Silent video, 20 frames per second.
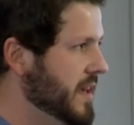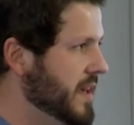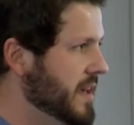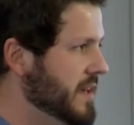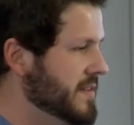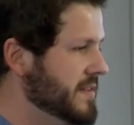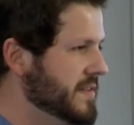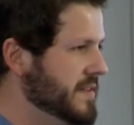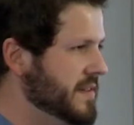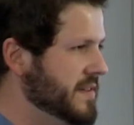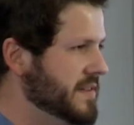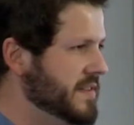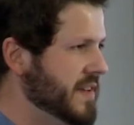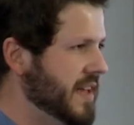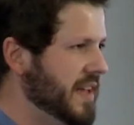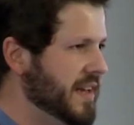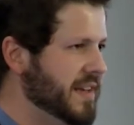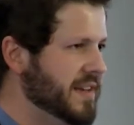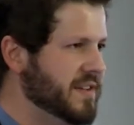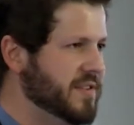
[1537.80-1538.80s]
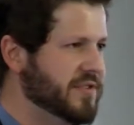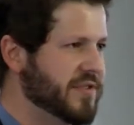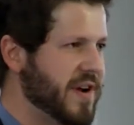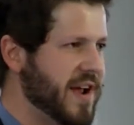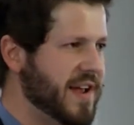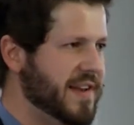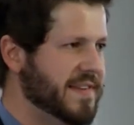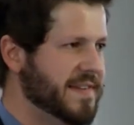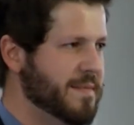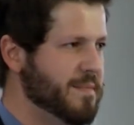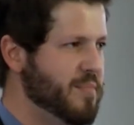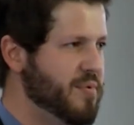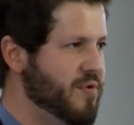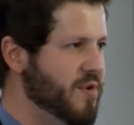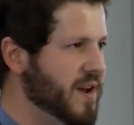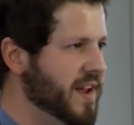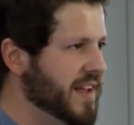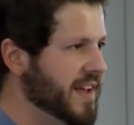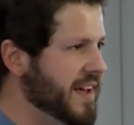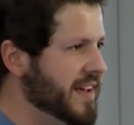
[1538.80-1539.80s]
Is Satan trying to
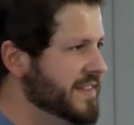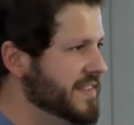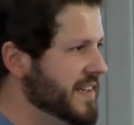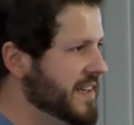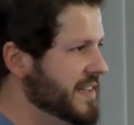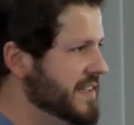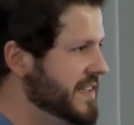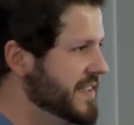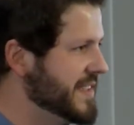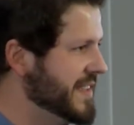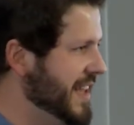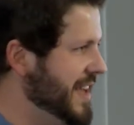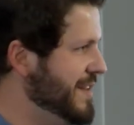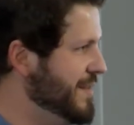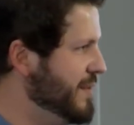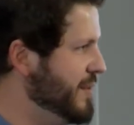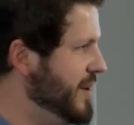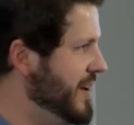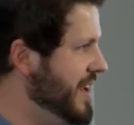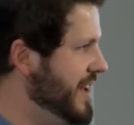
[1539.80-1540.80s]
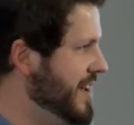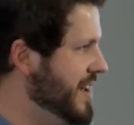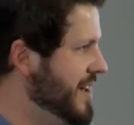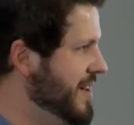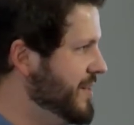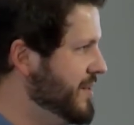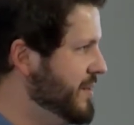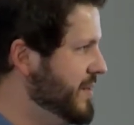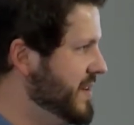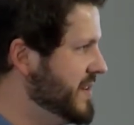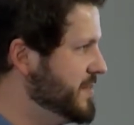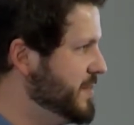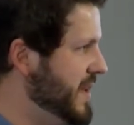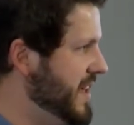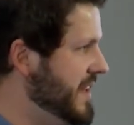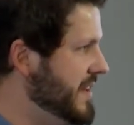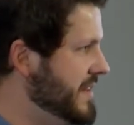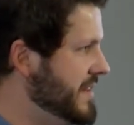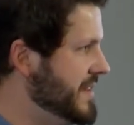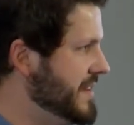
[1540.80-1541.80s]
bring us into slavery through this
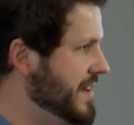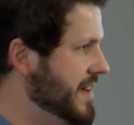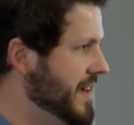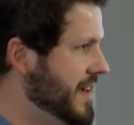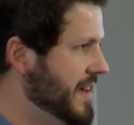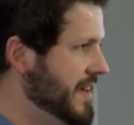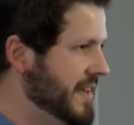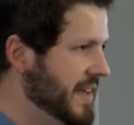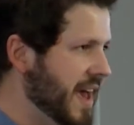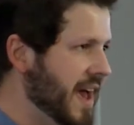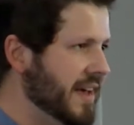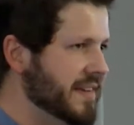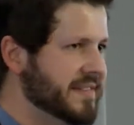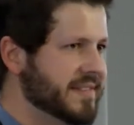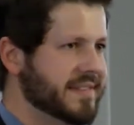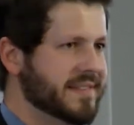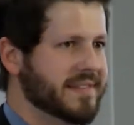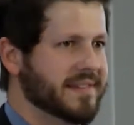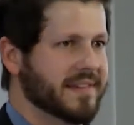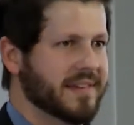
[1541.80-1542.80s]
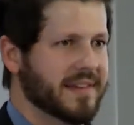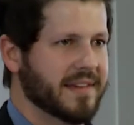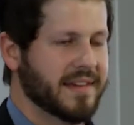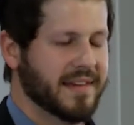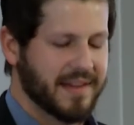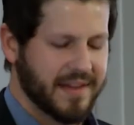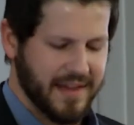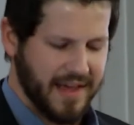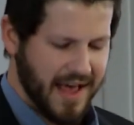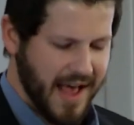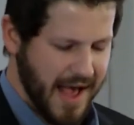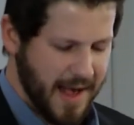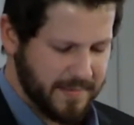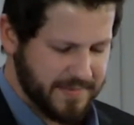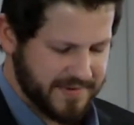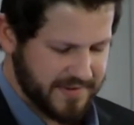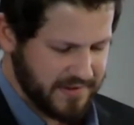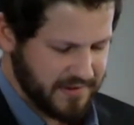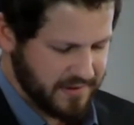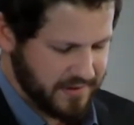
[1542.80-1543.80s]
means? Yes,
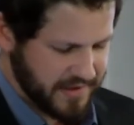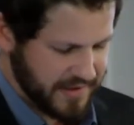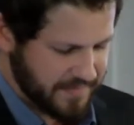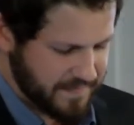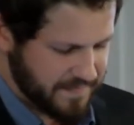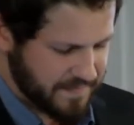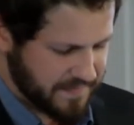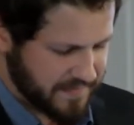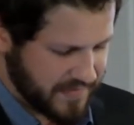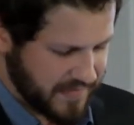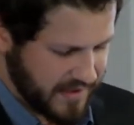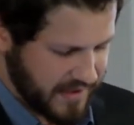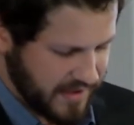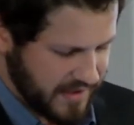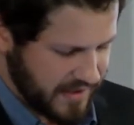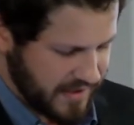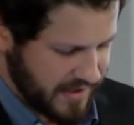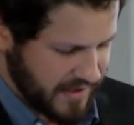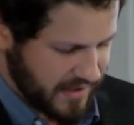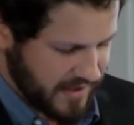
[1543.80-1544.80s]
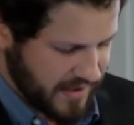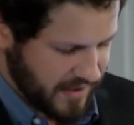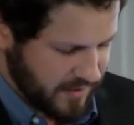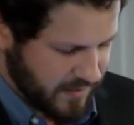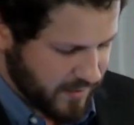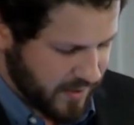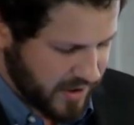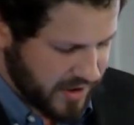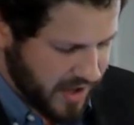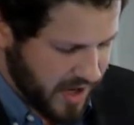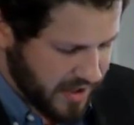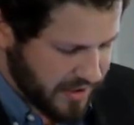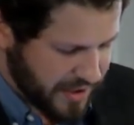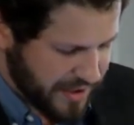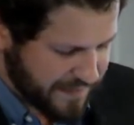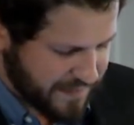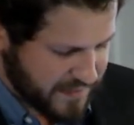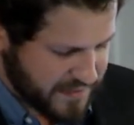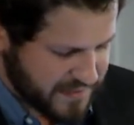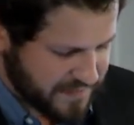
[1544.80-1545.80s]
absolutely. While God
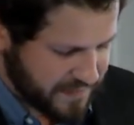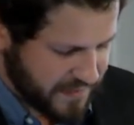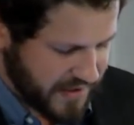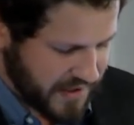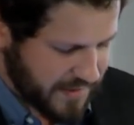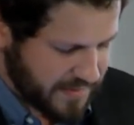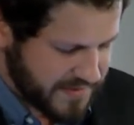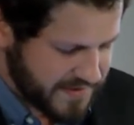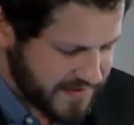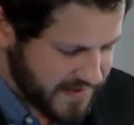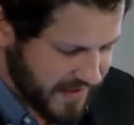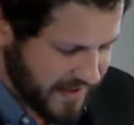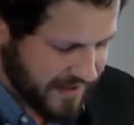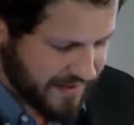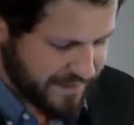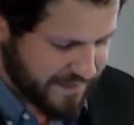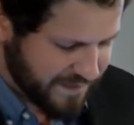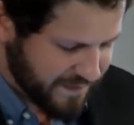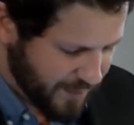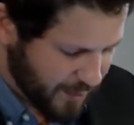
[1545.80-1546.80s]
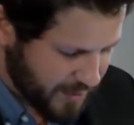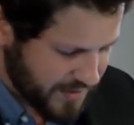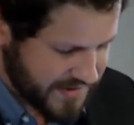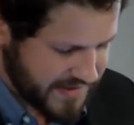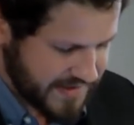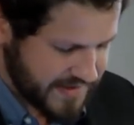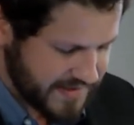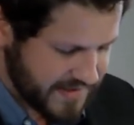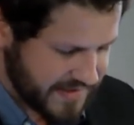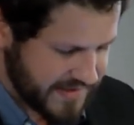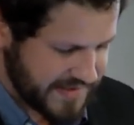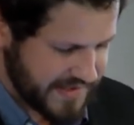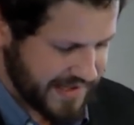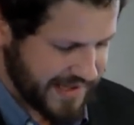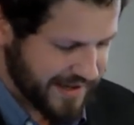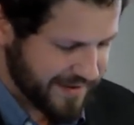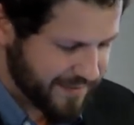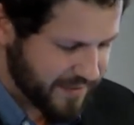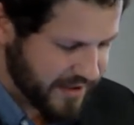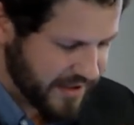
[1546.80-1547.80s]
offers freedom, Satan forces
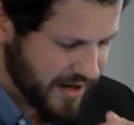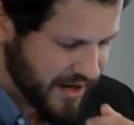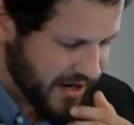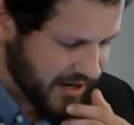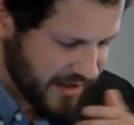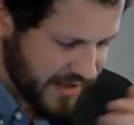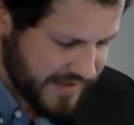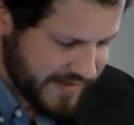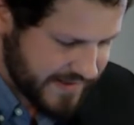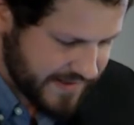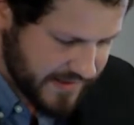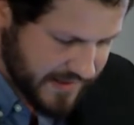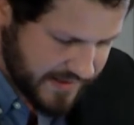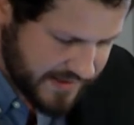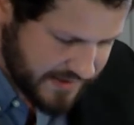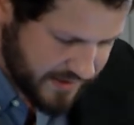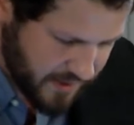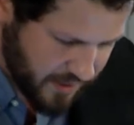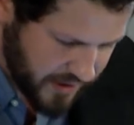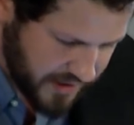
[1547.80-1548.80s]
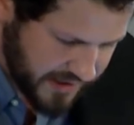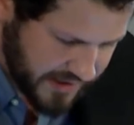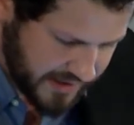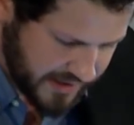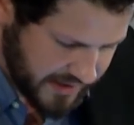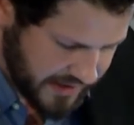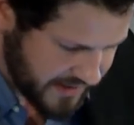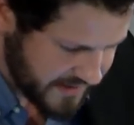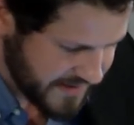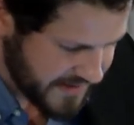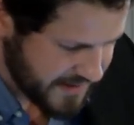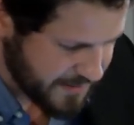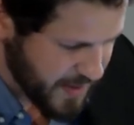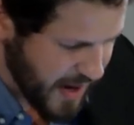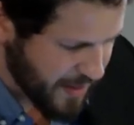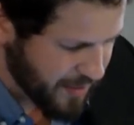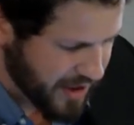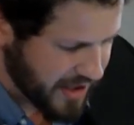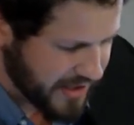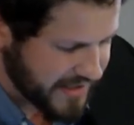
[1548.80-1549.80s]
slavery. All right, let's, let's go on. It says
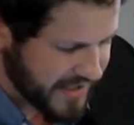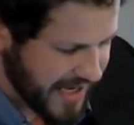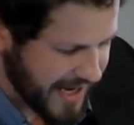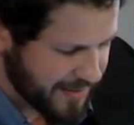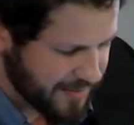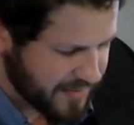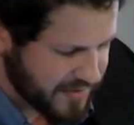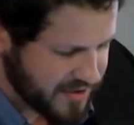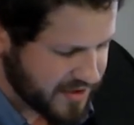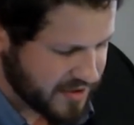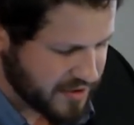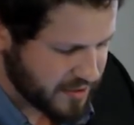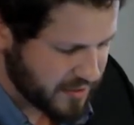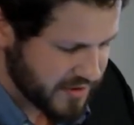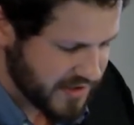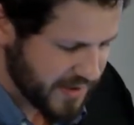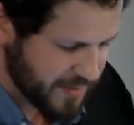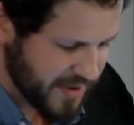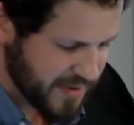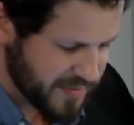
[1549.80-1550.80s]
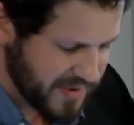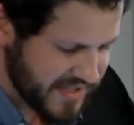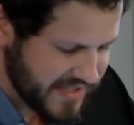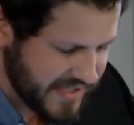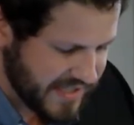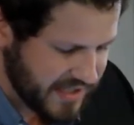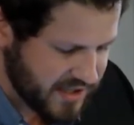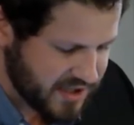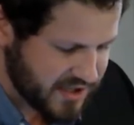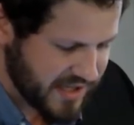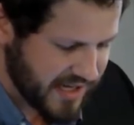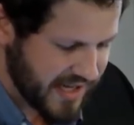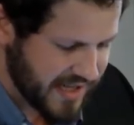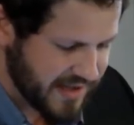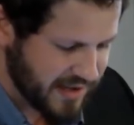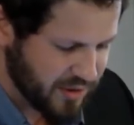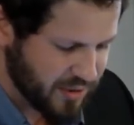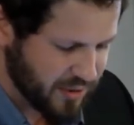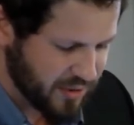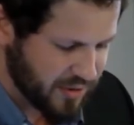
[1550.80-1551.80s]
Babylon came to Jerusalem and besieged it, and
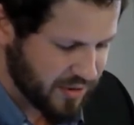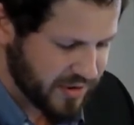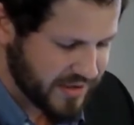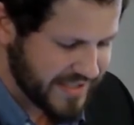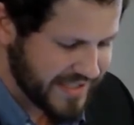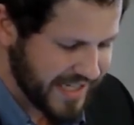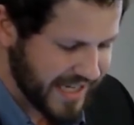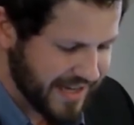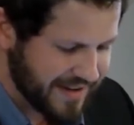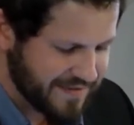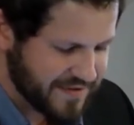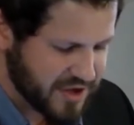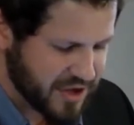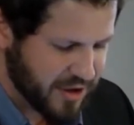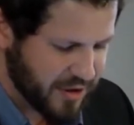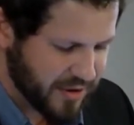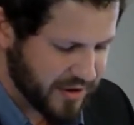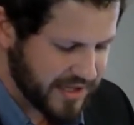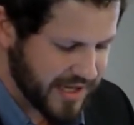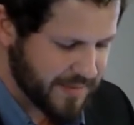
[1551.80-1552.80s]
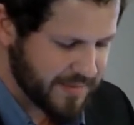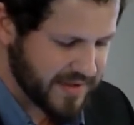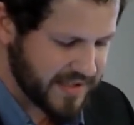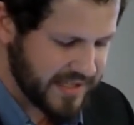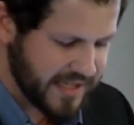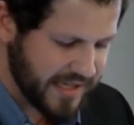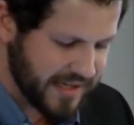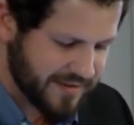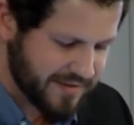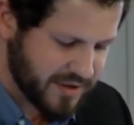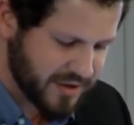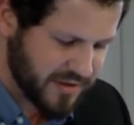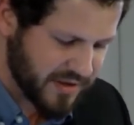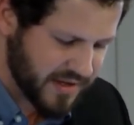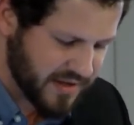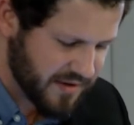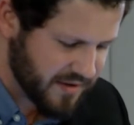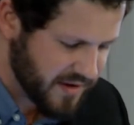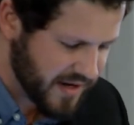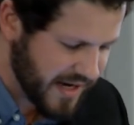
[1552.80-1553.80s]
the Lord gave Jehoiakim, the king of Judah,
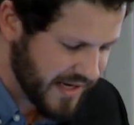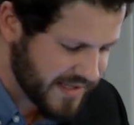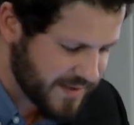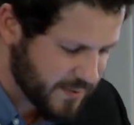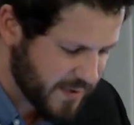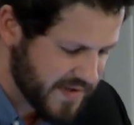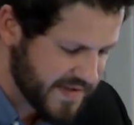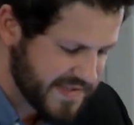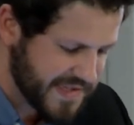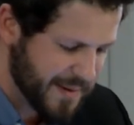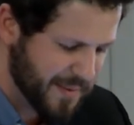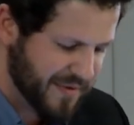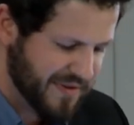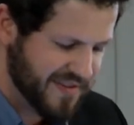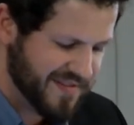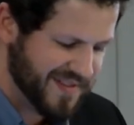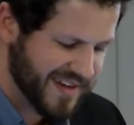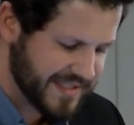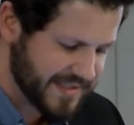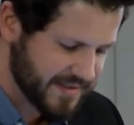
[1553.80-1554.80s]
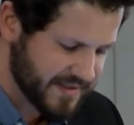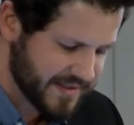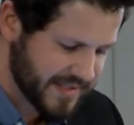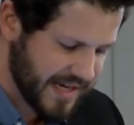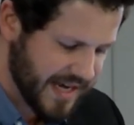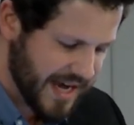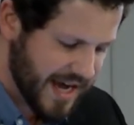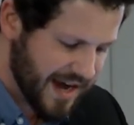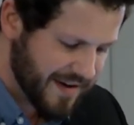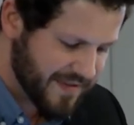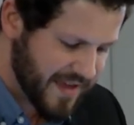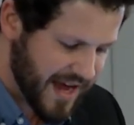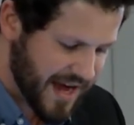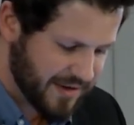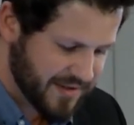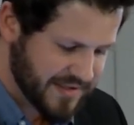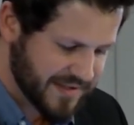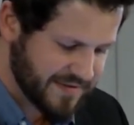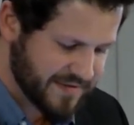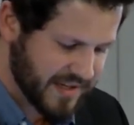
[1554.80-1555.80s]
into their hands with some of the vessels of the
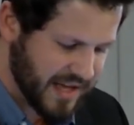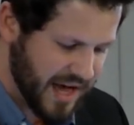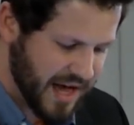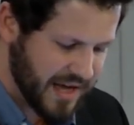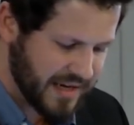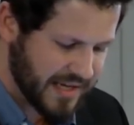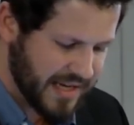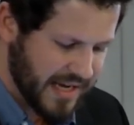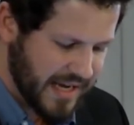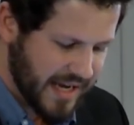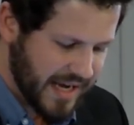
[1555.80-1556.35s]
house of God.